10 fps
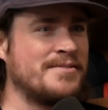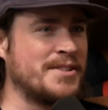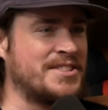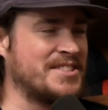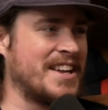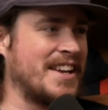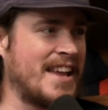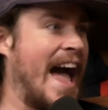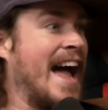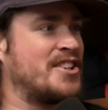which is
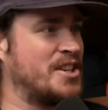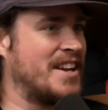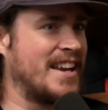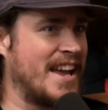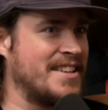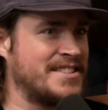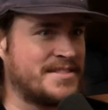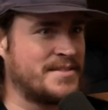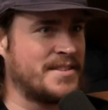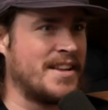like action, I
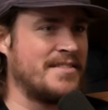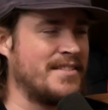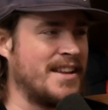guess. In